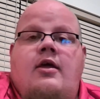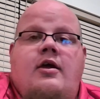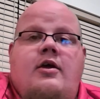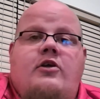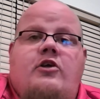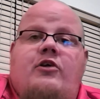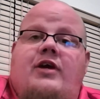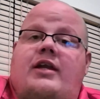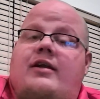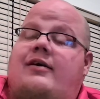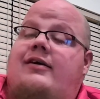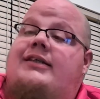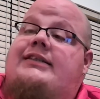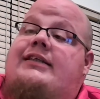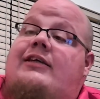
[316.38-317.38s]
You can
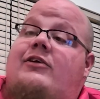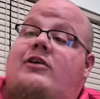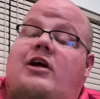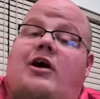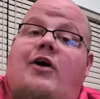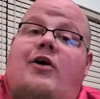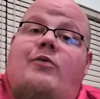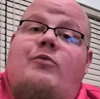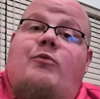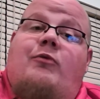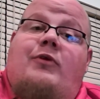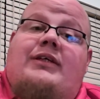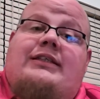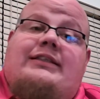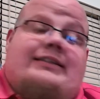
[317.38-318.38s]
also called
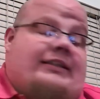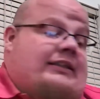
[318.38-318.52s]
what